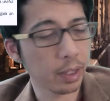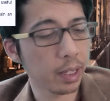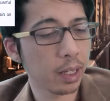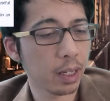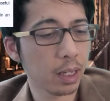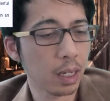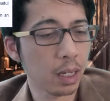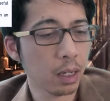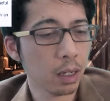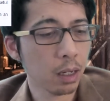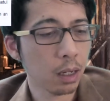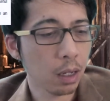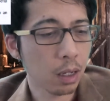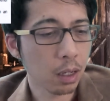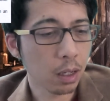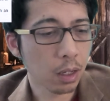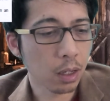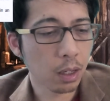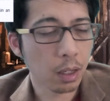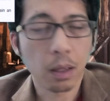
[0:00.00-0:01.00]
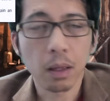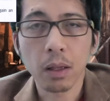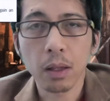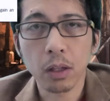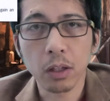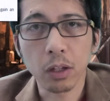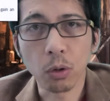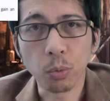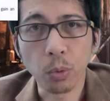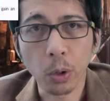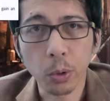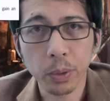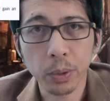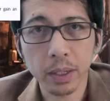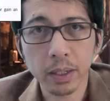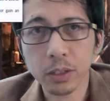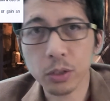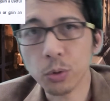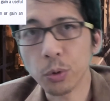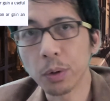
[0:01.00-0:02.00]
a
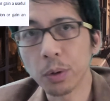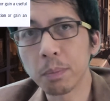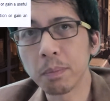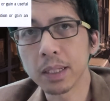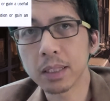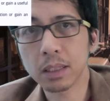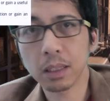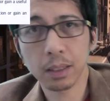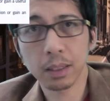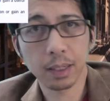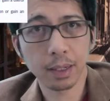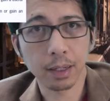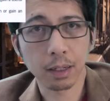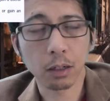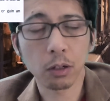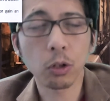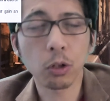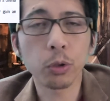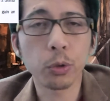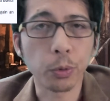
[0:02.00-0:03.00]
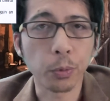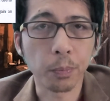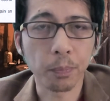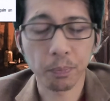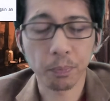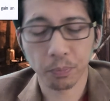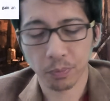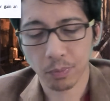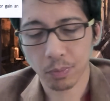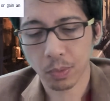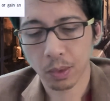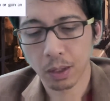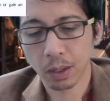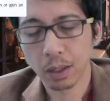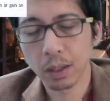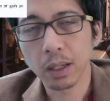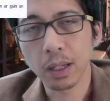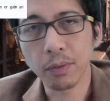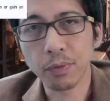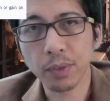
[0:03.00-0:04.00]
erroneous or misleading clue.
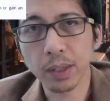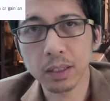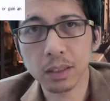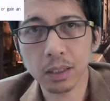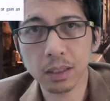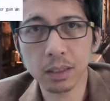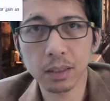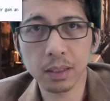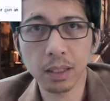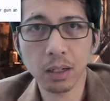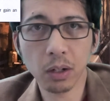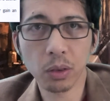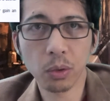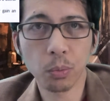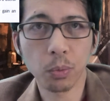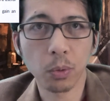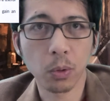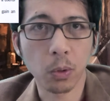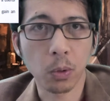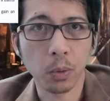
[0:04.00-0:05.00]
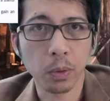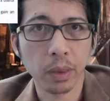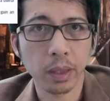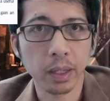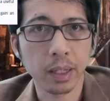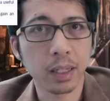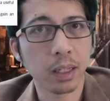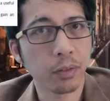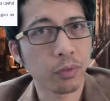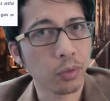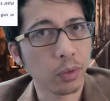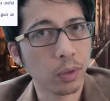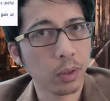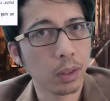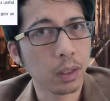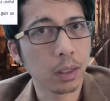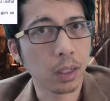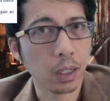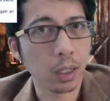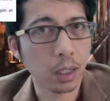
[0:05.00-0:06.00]
If they succeed on the roll, they give
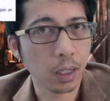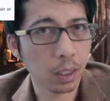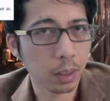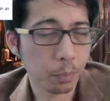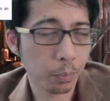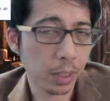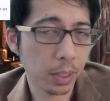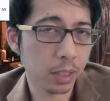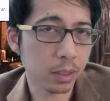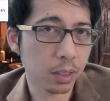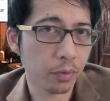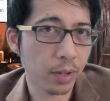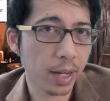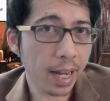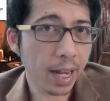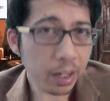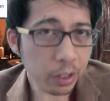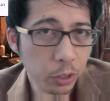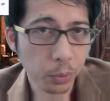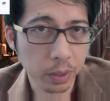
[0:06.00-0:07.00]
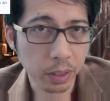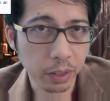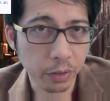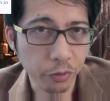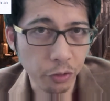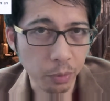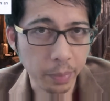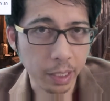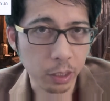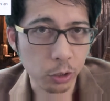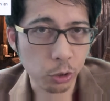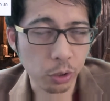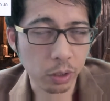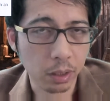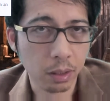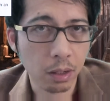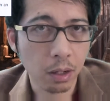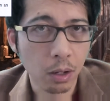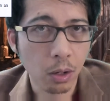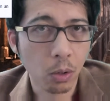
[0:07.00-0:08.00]
a piece of accurate
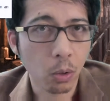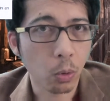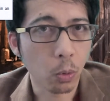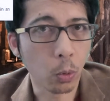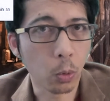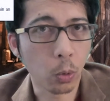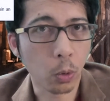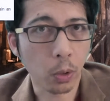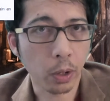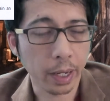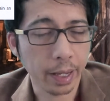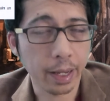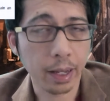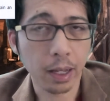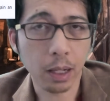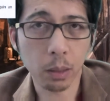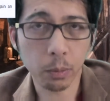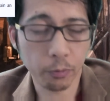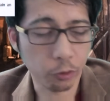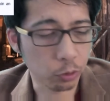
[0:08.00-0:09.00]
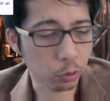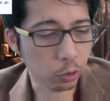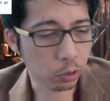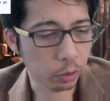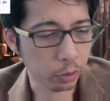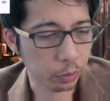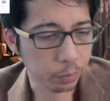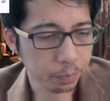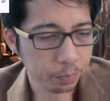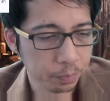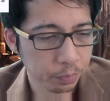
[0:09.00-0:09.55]
information or a helpful clue.